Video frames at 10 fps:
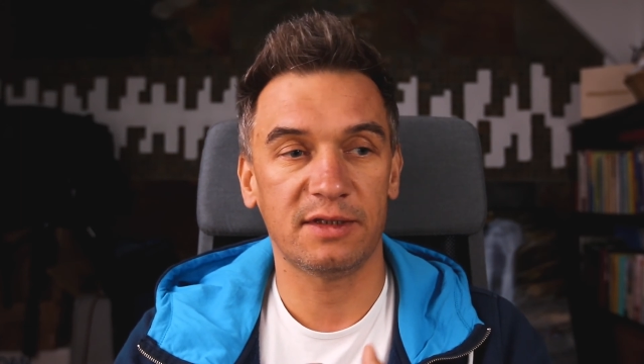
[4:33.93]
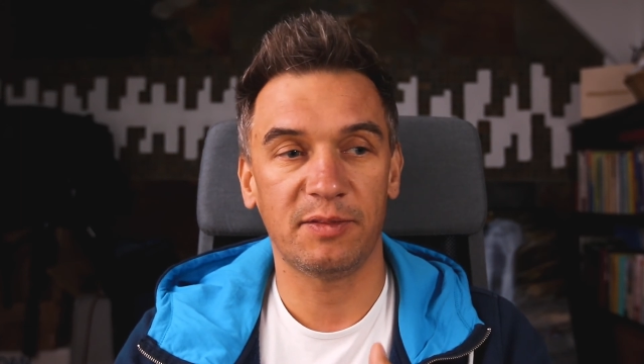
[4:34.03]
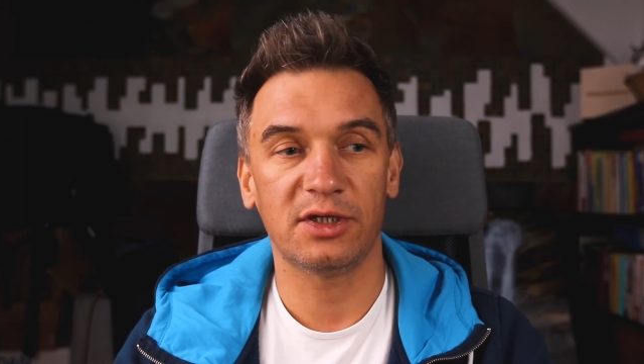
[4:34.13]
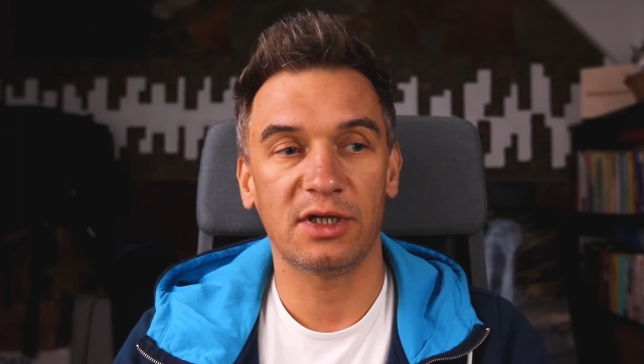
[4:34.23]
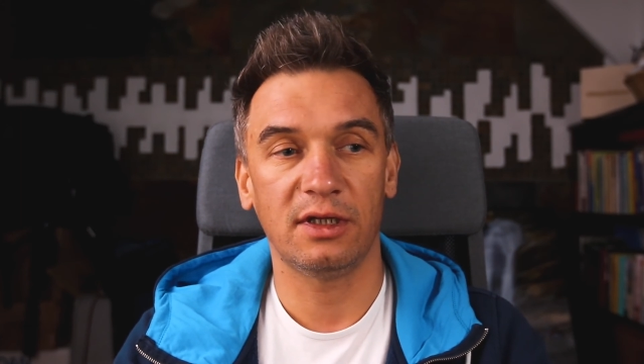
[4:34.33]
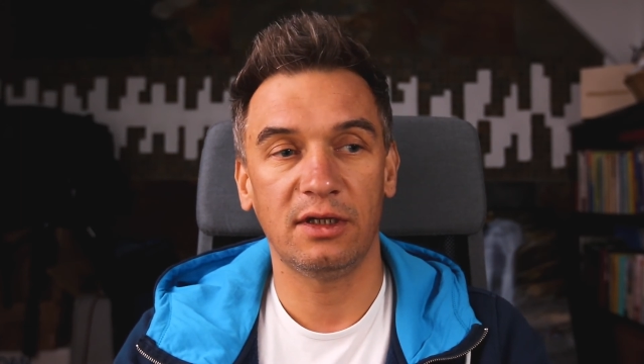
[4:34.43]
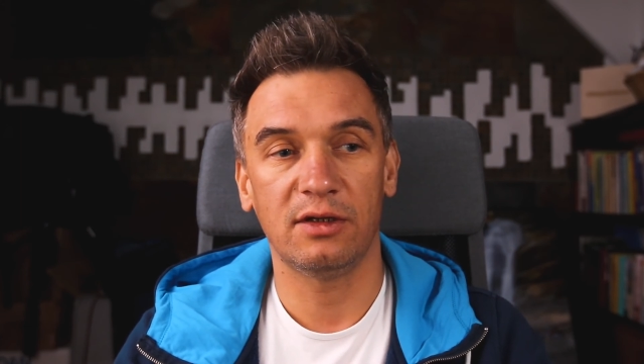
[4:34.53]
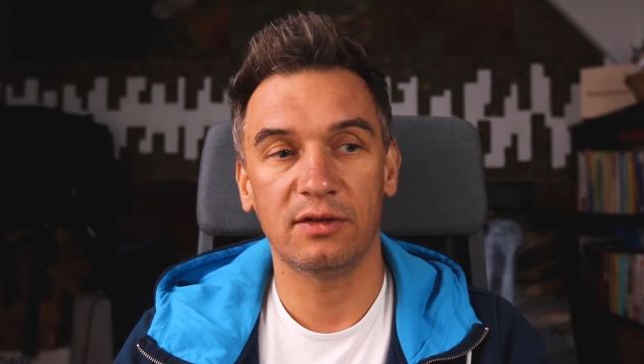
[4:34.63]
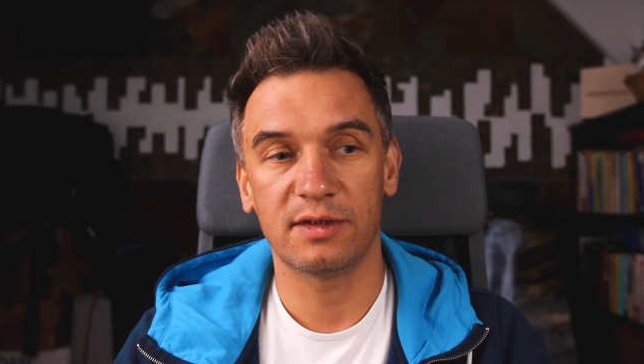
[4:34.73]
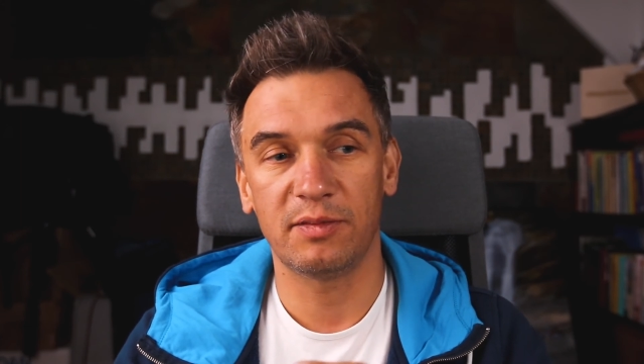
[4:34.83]
especially
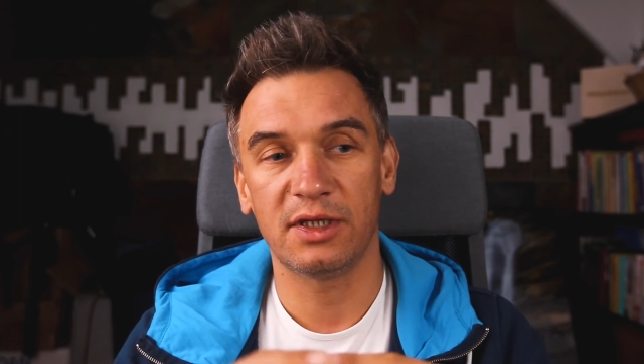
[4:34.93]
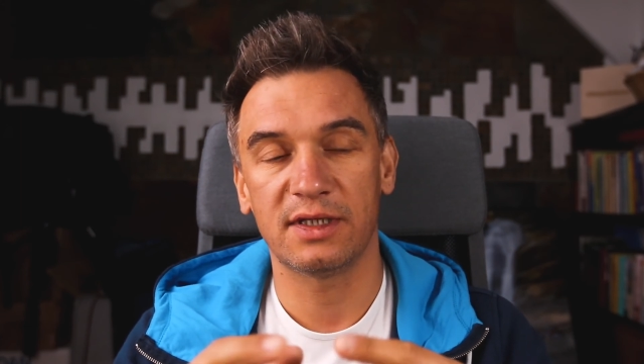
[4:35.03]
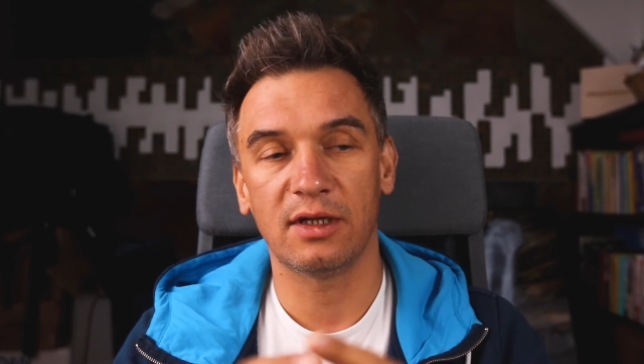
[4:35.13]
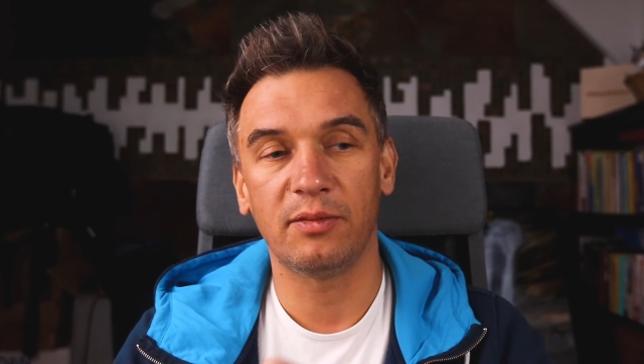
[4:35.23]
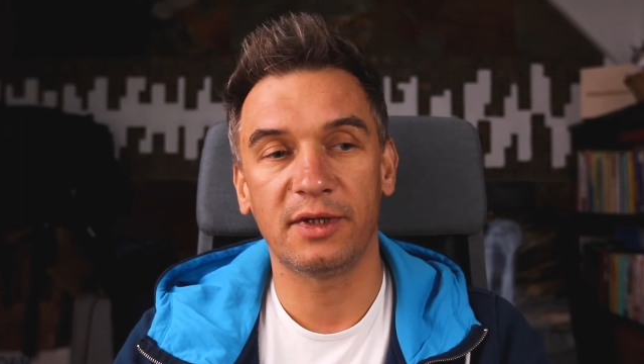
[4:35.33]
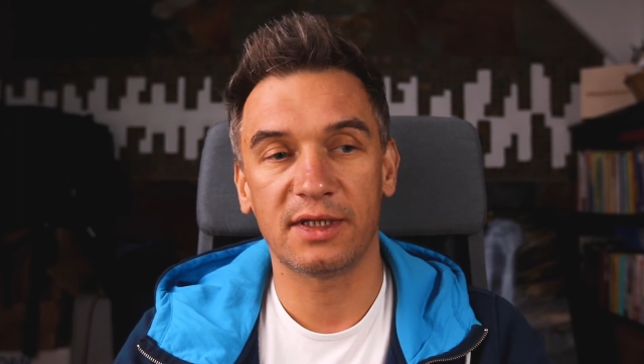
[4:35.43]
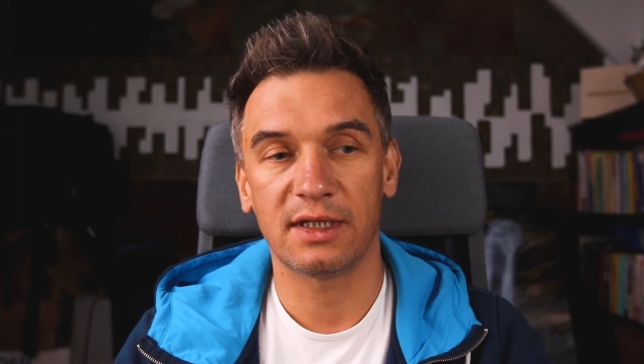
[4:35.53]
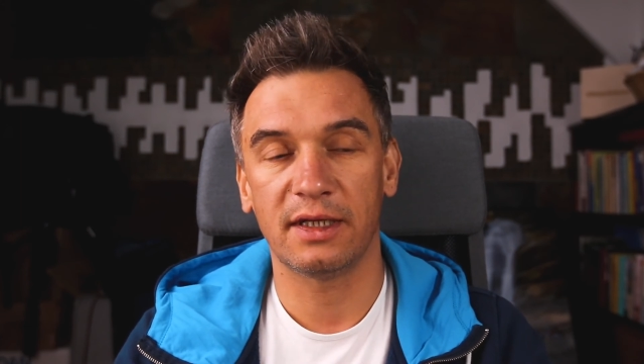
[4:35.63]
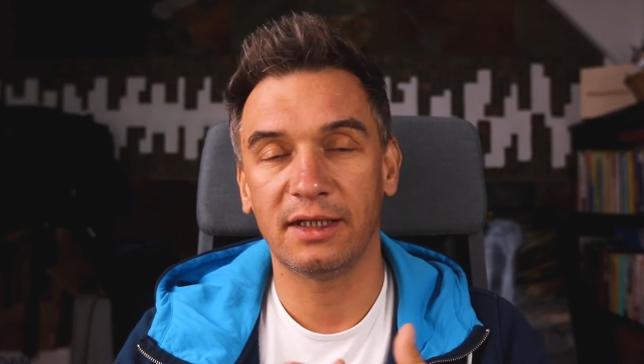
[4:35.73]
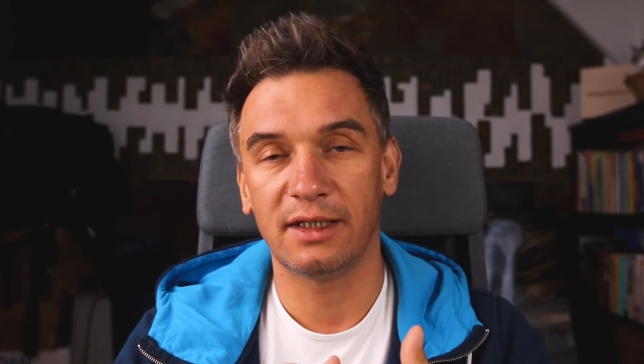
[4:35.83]
those big
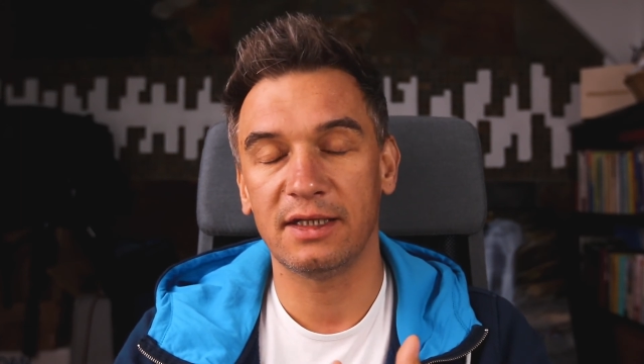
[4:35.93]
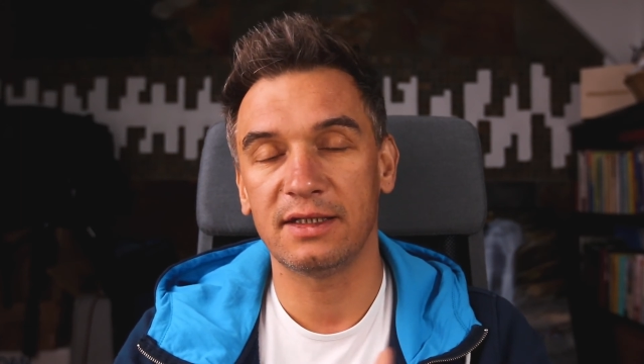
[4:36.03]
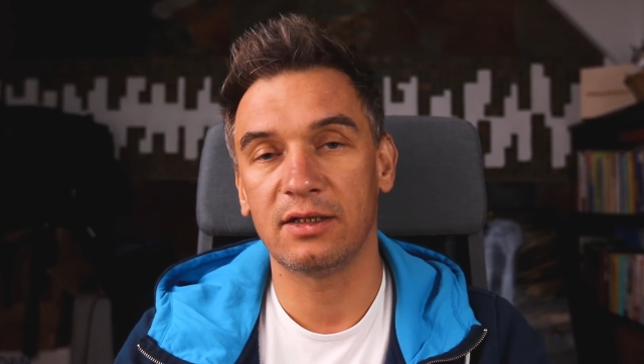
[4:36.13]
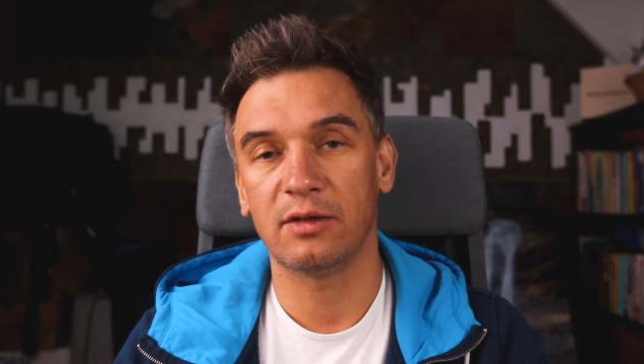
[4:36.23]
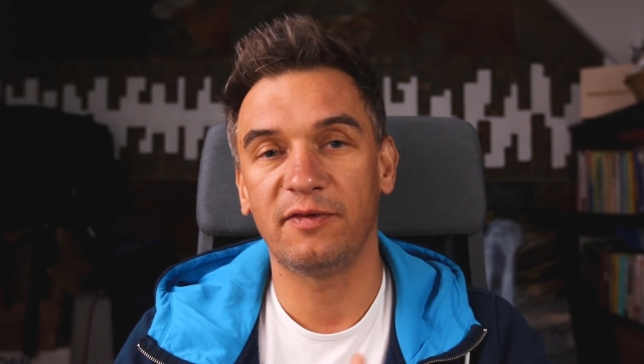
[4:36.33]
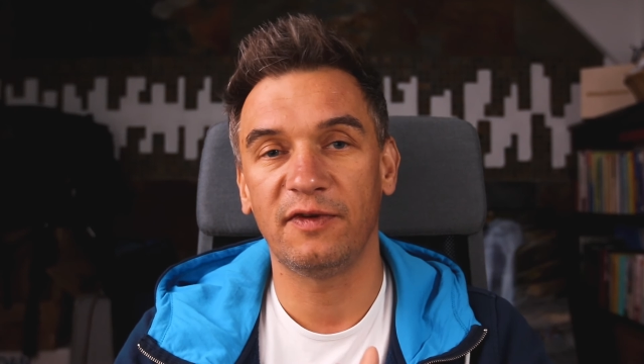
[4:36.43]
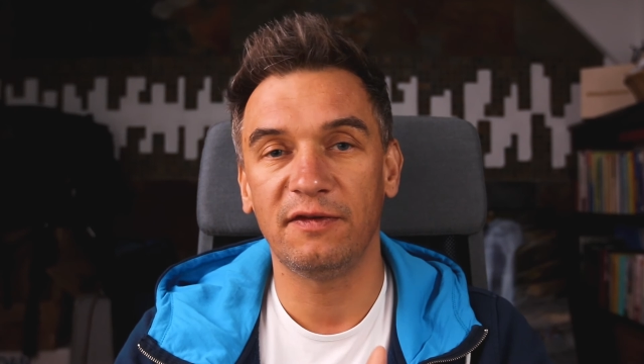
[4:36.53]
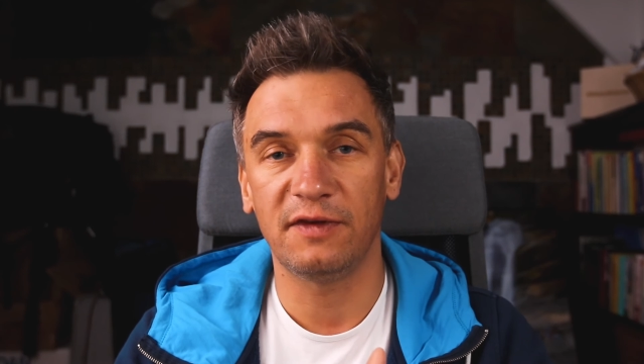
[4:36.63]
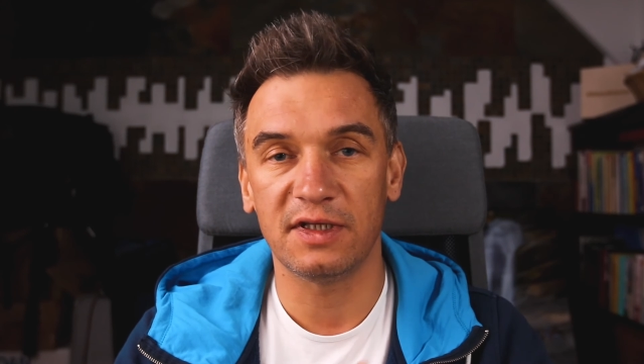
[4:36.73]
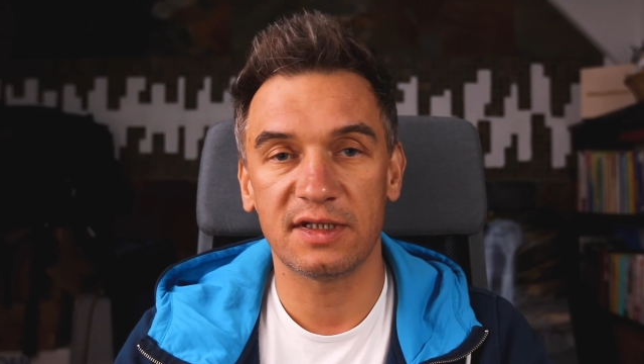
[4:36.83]
stoppers like 10 stop,
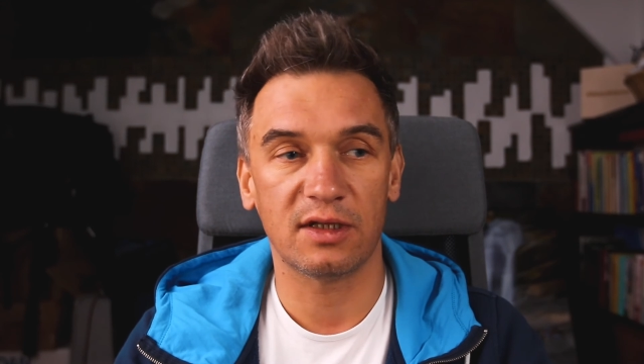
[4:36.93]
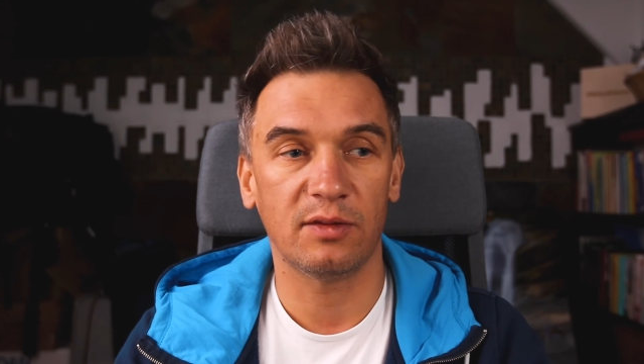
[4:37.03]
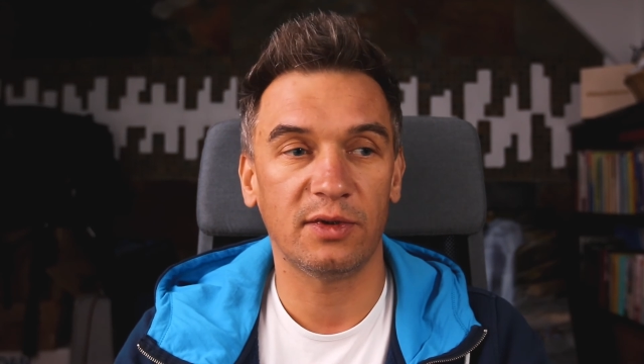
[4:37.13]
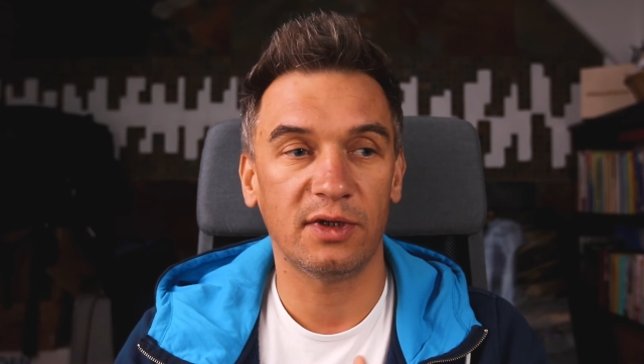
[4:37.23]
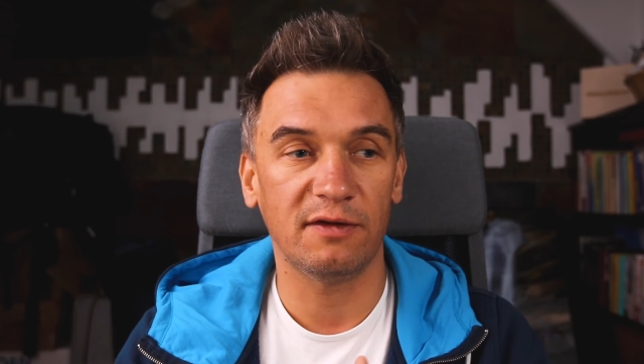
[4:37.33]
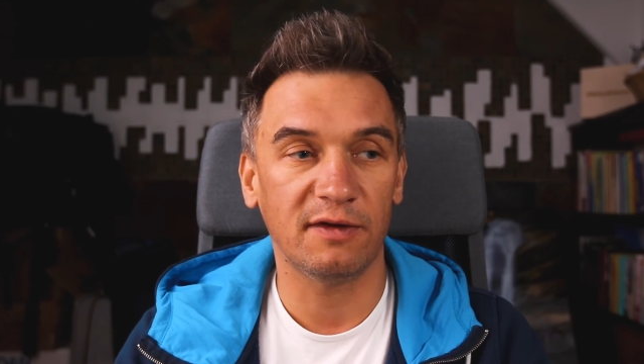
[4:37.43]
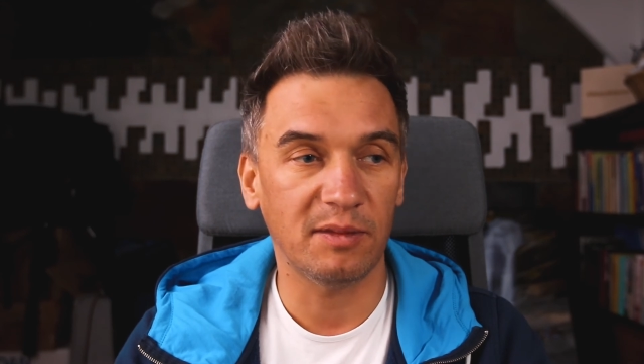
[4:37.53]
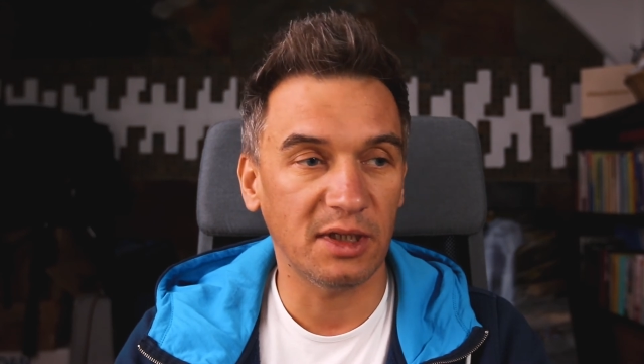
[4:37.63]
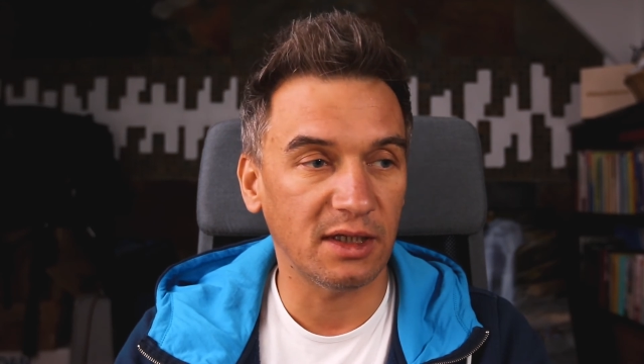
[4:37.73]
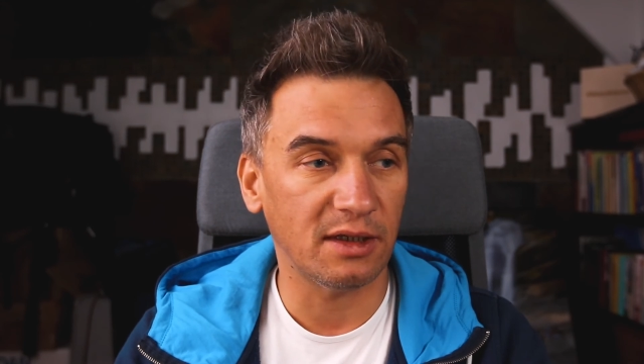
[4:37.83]
15 stop or
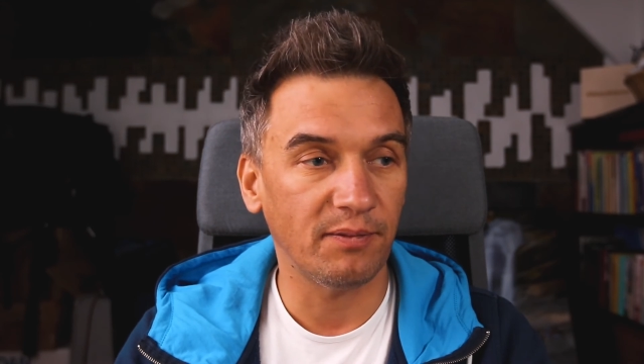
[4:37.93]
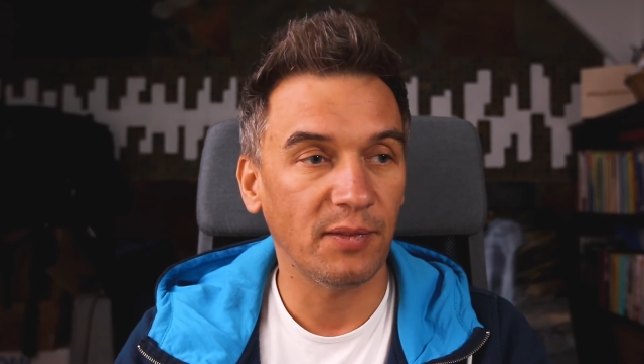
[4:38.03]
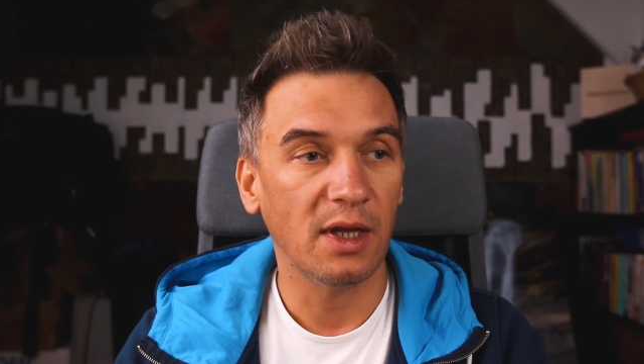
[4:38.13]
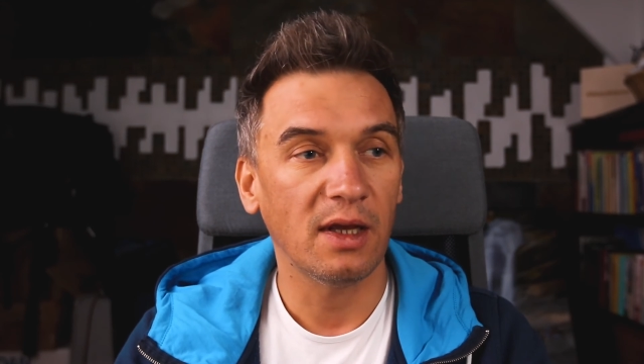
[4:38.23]
even bigger.